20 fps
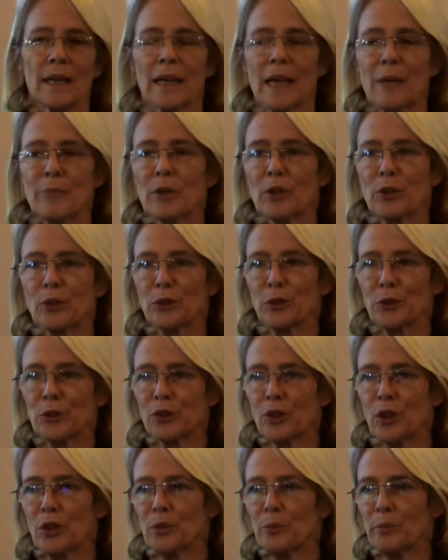Chemical
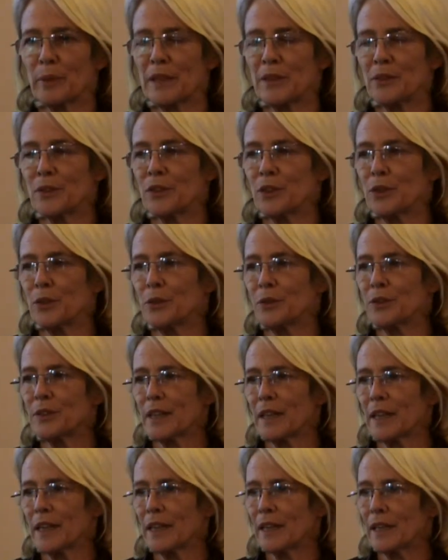control means
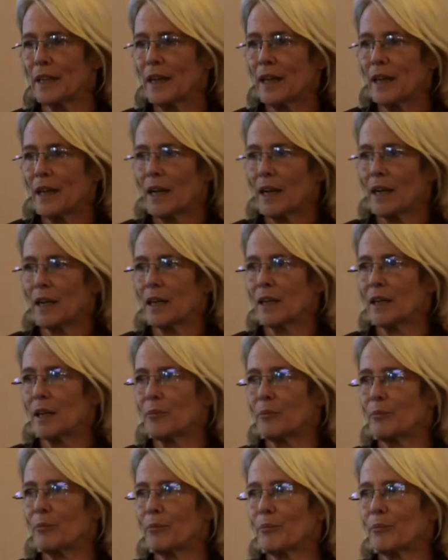using
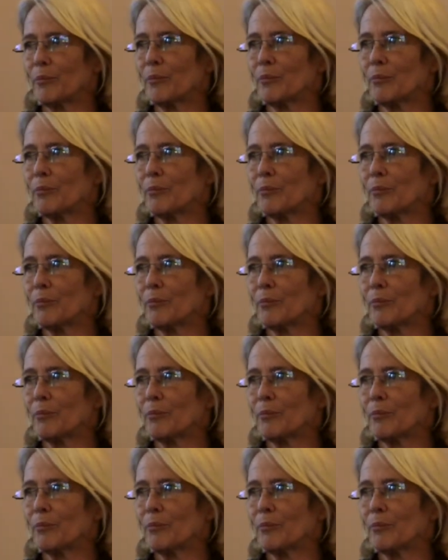a